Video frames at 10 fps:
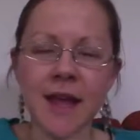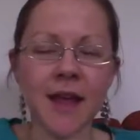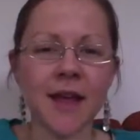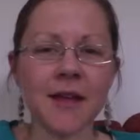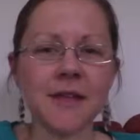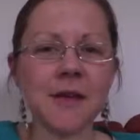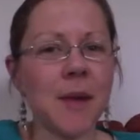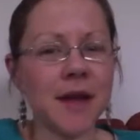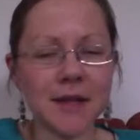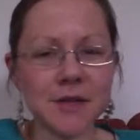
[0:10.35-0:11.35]
And
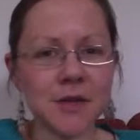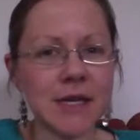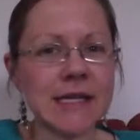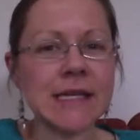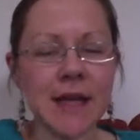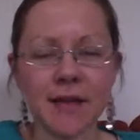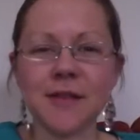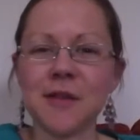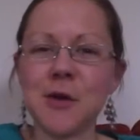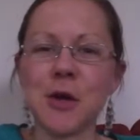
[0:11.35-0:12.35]
my answer is
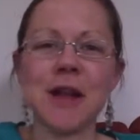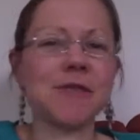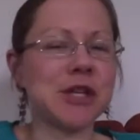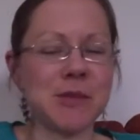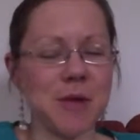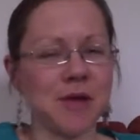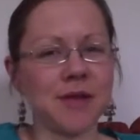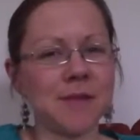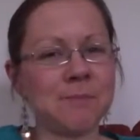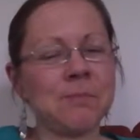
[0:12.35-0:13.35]
yes, you can have cheat meals.